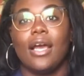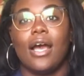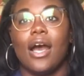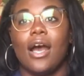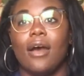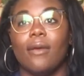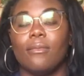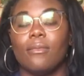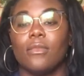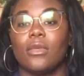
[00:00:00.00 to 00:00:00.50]

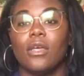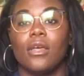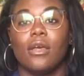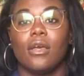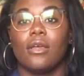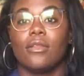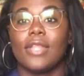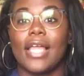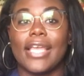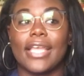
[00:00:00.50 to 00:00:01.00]
Um,
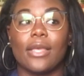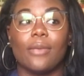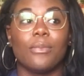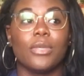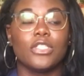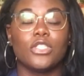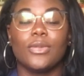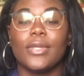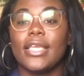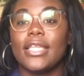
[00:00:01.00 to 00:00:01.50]
like
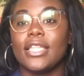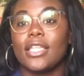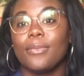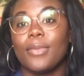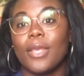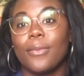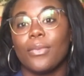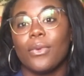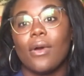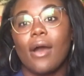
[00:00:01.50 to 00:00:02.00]
between the
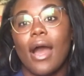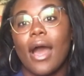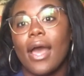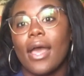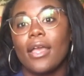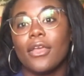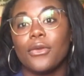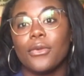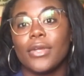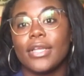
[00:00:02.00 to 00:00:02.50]
people
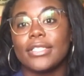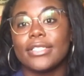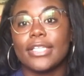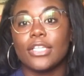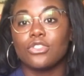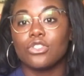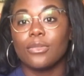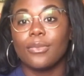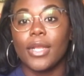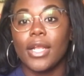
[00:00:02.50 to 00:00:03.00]
who are in
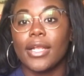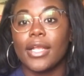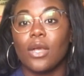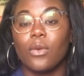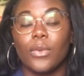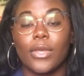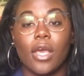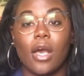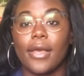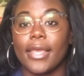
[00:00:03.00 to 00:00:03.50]
Central America,
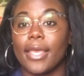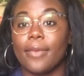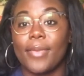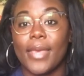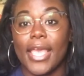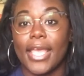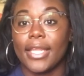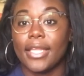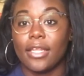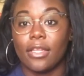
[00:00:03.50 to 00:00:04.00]
we all get
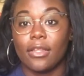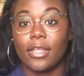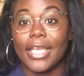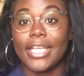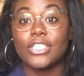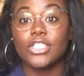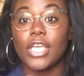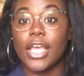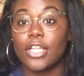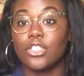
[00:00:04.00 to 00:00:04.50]
paid,
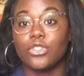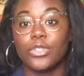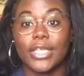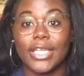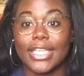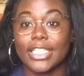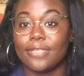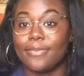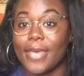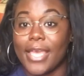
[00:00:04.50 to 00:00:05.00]
each country
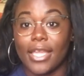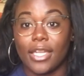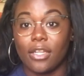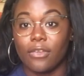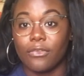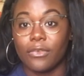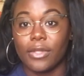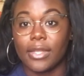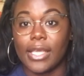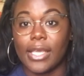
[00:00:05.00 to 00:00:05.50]
gets paid
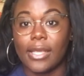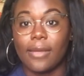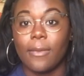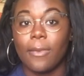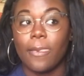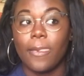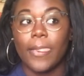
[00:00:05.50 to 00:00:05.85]
differently